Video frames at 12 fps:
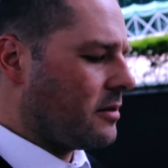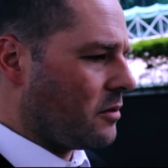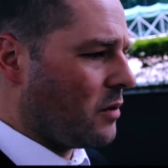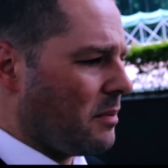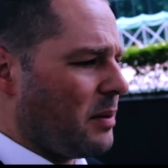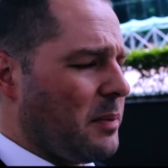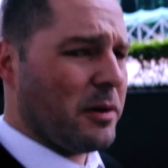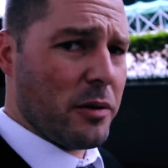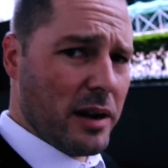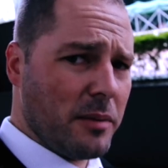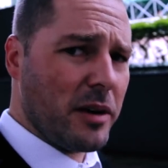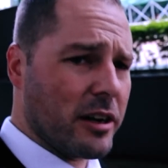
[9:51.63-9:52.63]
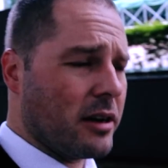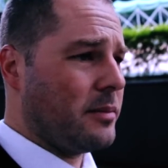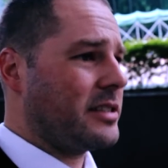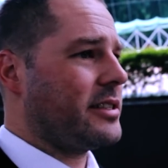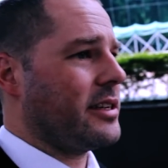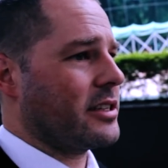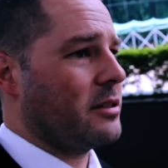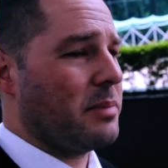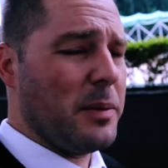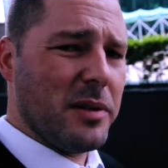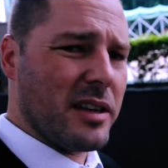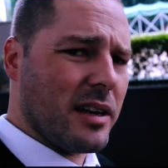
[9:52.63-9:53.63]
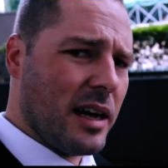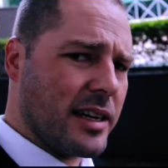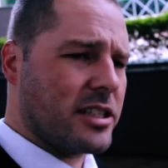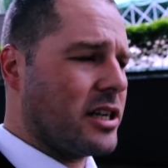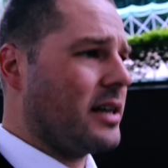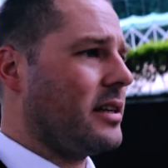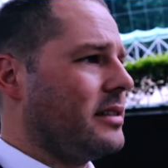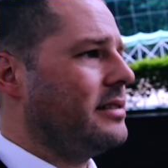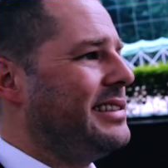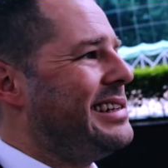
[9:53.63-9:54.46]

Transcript: when people read my comment section, people that like China,